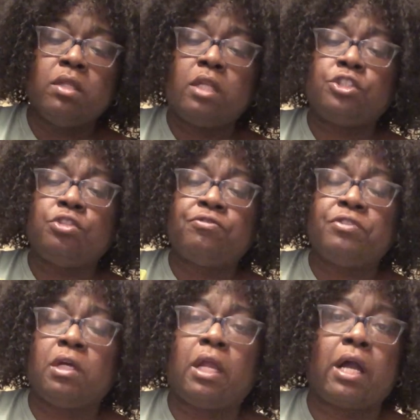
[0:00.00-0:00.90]
that you
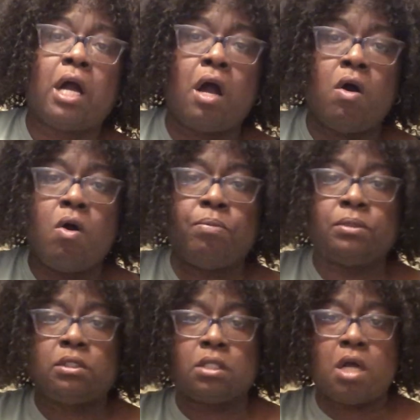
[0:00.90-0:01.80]
feel like all hope
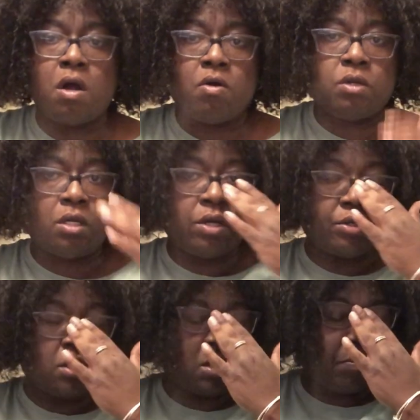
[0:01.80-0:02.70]
is gone and
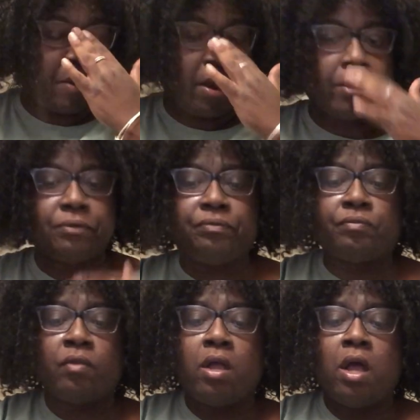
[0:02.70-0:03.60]
there's despair,
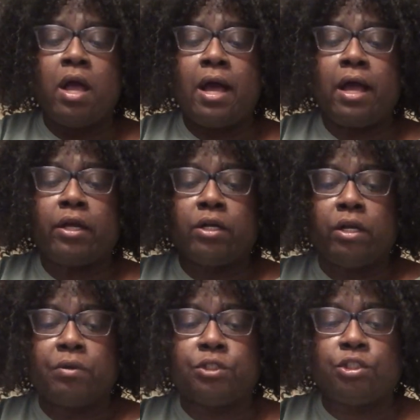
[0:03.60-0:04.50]
I
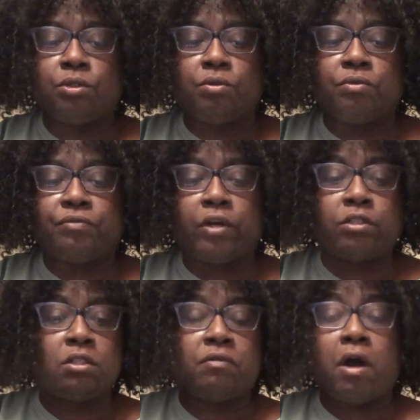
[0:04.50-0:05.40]
encourage you,
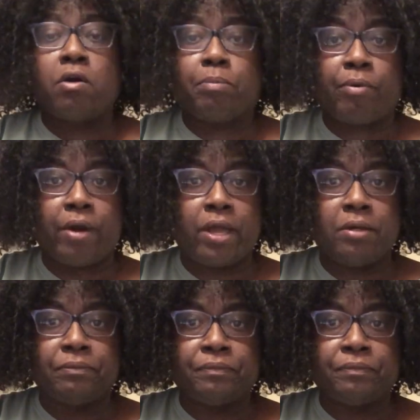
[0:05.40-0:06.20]
first of all, to pray.